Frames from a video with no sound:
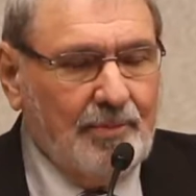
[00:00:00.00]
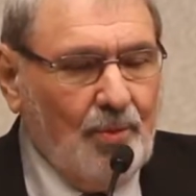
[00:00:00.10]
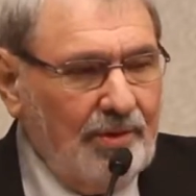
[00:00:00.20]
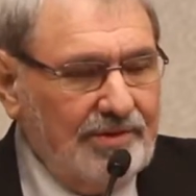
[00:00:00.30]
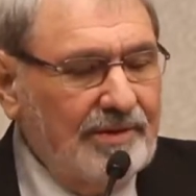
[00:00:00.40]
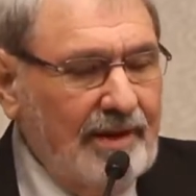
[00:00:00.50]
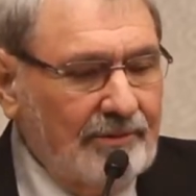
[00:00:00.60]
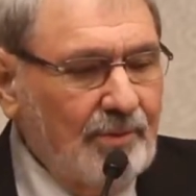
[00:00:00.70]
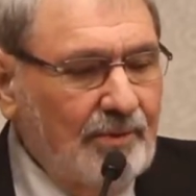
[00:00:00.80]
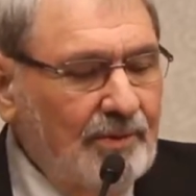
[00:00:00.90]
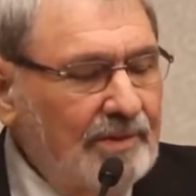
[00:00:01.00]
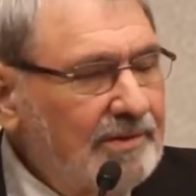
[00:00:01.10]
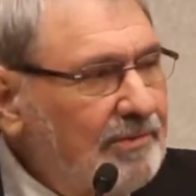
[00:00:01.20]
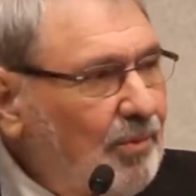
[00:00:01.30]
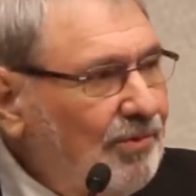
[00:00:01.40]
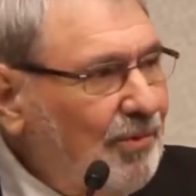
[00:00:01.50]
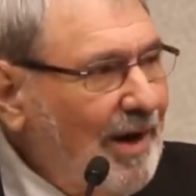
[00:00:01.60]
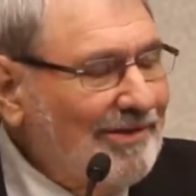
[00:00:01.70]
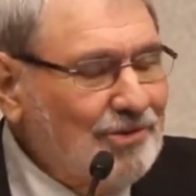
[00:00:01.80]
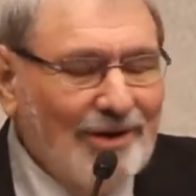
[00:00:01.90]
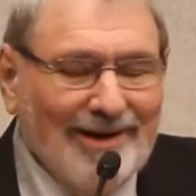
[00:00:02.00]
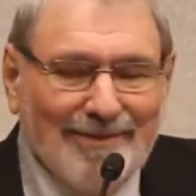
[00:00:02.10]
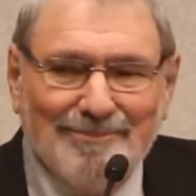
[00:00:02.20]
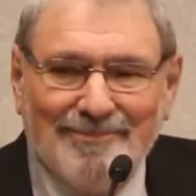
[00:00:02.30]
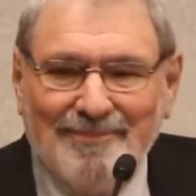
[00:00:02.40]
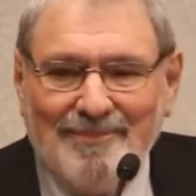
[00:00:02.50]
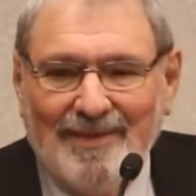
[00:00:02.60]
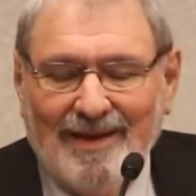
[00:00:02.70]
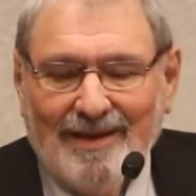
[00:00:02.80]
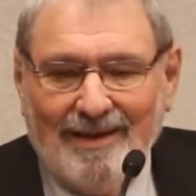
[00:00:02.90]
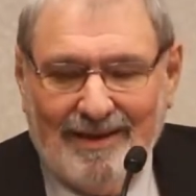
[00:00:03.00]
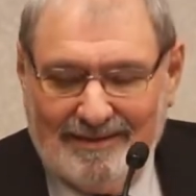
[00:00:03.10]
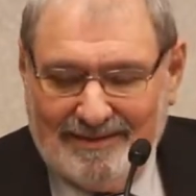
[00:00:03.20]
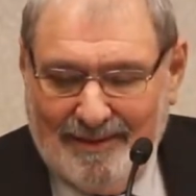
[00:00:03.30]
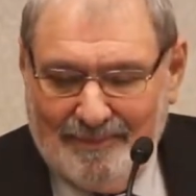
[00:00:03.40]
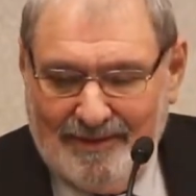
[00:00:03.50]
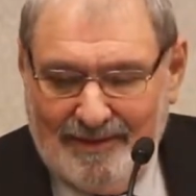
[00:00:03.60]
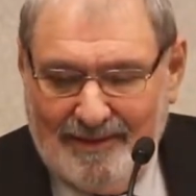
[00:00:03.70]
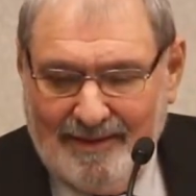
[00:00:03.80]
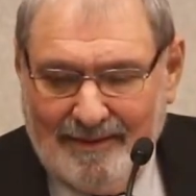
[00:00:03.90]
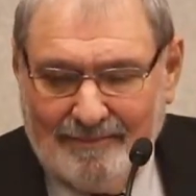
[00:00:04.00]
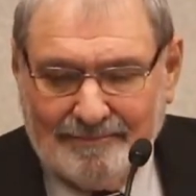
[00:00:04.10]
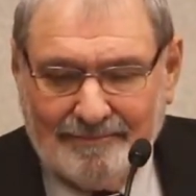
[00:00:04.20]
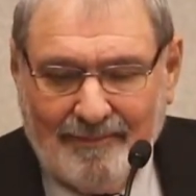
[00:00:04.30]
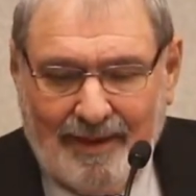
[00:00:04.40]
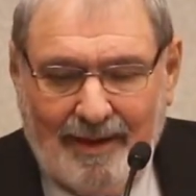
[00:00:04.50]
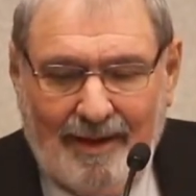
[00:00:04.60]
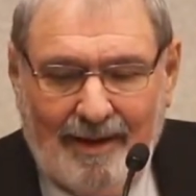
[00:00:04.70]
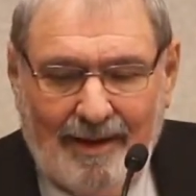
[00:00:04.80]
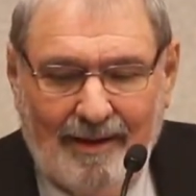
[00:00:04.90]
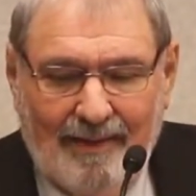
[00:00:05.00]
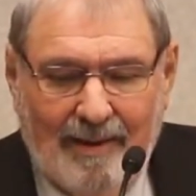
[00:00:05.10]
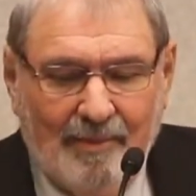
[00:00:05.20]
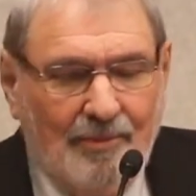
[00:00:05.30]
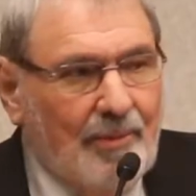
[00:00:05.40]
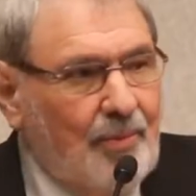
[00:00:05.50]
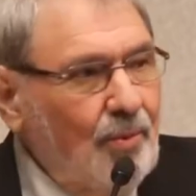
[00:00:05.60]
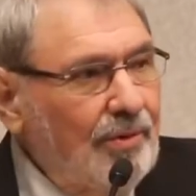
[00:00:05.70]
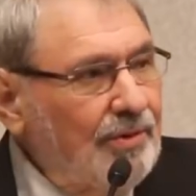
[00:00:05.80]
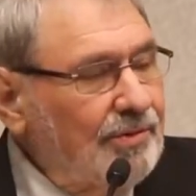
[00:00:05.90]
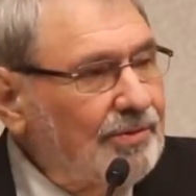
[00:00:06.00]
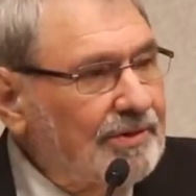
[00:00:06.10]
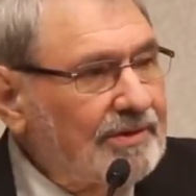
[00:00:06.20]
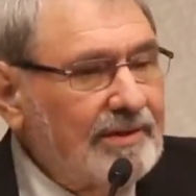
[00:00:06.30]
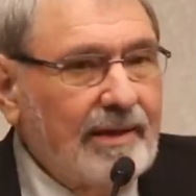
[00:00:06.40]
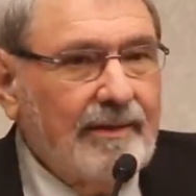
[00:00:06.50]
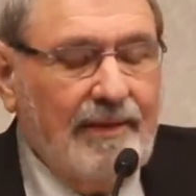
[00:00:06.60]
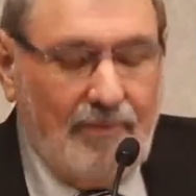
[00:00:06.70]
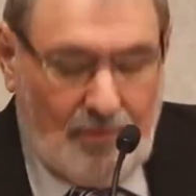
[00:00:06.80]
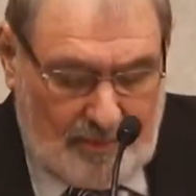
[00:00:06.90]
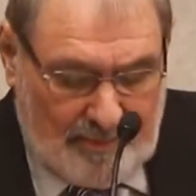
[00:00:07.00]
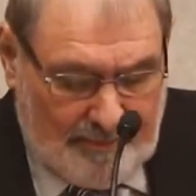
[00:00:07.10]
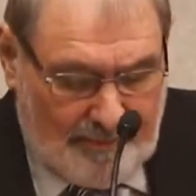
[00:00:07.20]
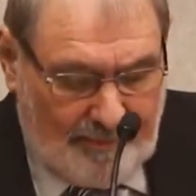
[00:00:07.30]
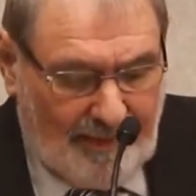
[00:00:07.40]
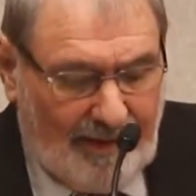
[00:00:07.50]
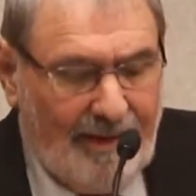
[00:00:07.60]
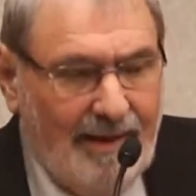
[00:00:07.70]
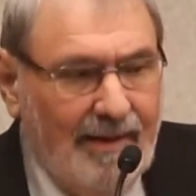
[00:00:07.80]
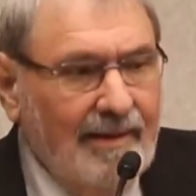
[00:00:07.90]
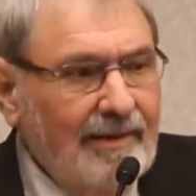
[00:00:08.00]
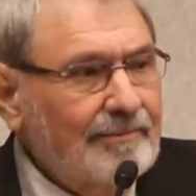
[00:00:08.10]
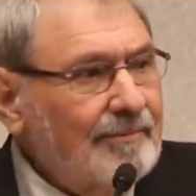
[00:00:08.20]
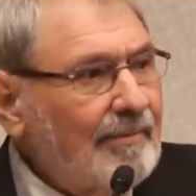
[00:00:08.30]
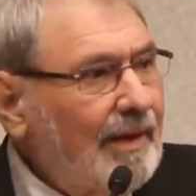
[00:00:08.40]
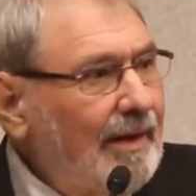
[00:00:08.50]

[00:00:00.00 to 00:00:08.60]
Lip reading: sports, and that's what it was, a sports writing job. Except the Abilene Reporter News decided they wanted me, and